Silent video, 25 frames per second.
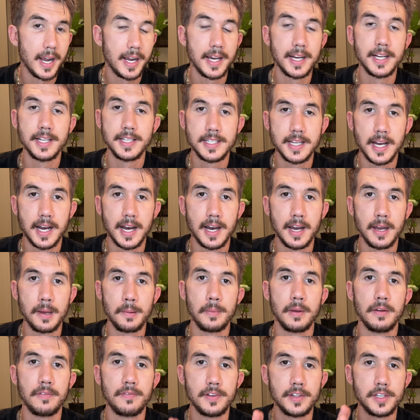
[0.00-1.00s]
at a time
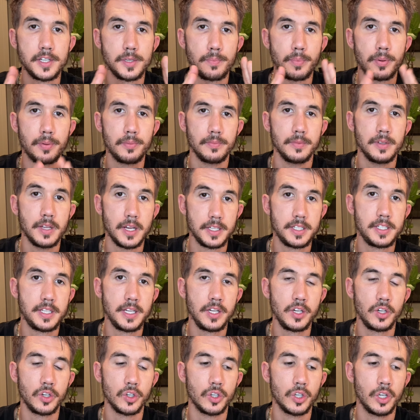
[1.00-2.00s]
if it's a
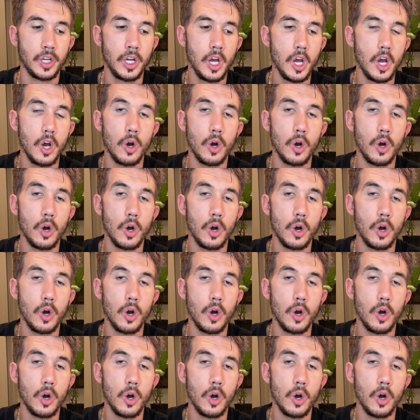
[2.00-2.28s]
single,